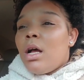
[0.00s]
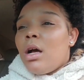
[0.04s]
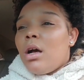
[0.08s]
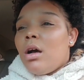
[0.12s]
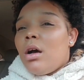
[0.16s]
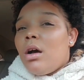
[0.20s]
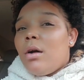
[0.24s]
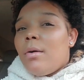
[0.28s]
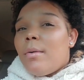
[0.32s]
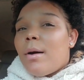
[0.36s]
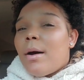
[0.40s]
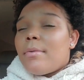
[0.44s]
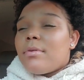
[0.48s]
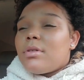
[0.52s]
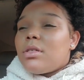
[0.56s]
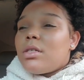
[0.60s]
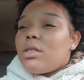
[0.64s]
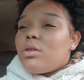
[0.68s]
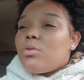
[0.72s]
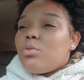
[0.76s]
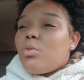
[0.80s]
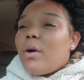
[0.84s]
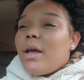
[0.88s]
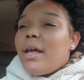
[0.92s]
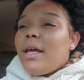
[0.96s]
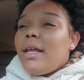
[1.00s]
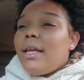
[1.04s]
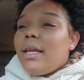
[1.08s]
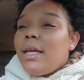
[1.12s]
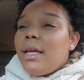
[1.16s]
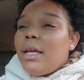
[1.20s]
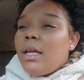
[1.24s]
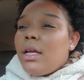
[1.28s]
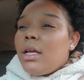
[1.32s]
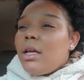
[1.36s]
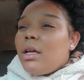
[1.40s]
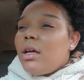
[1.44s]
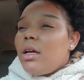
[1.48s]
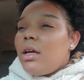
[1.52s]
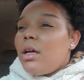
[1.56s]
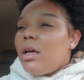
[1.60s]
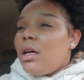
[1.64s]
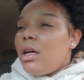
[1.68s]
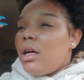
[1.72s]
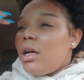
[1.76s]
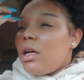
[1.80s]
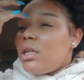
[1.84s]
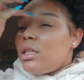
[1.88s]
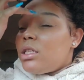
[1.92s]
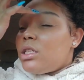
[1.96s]
um, i was just waiting
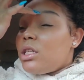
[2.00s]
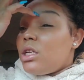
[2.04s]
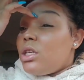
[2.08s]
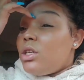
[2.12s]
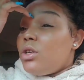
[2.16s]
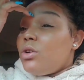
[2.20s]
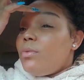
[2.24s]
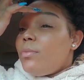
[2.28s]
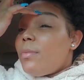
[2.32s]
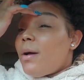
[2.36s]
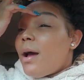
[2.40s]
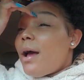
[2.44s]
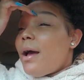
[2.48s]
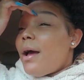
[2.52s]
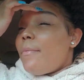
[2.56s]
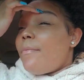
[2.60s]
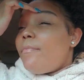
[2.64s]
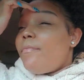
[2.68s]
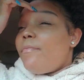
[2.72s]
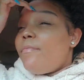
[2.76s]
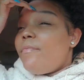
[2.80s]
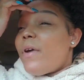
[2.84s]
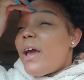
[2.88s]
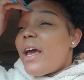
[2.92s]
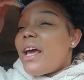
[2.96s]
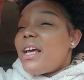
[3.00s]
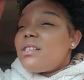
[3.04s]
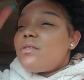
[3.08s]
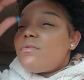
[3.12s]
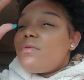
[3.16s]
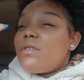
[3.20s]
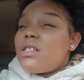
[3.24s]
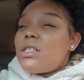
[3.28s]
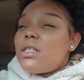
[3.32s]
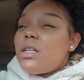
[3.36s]
to do my best for